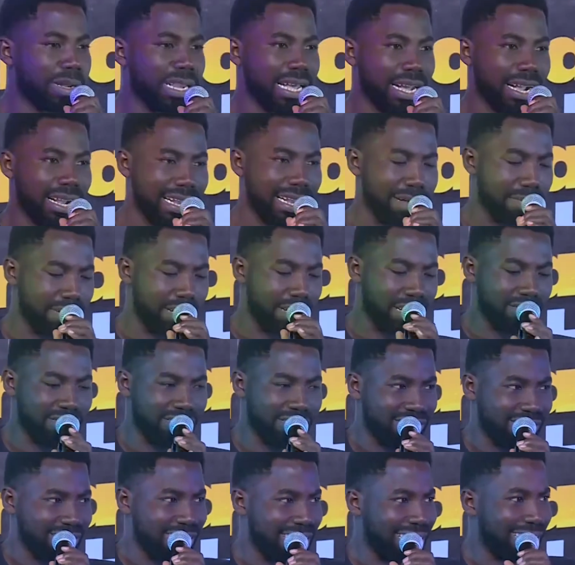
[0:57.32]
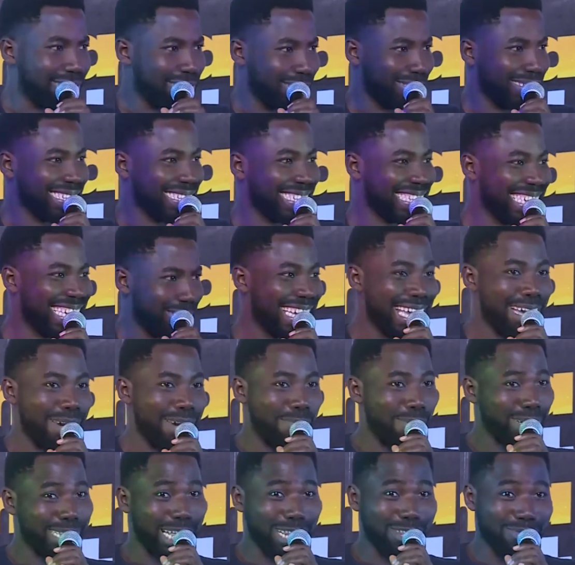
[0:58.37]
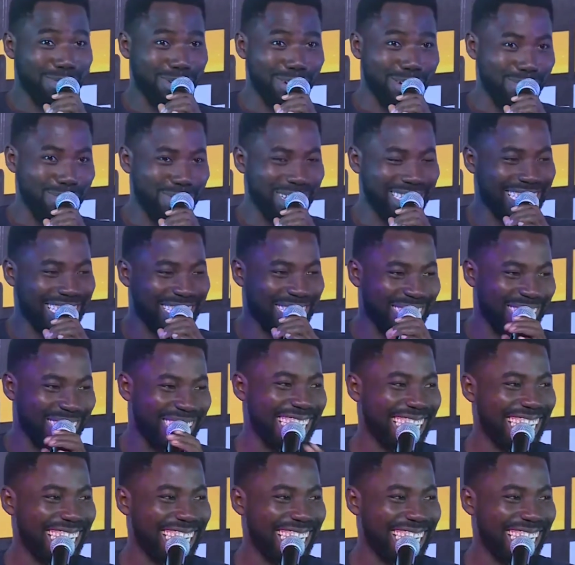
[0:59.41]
not clapping now, don't try. But I'm not a comedian.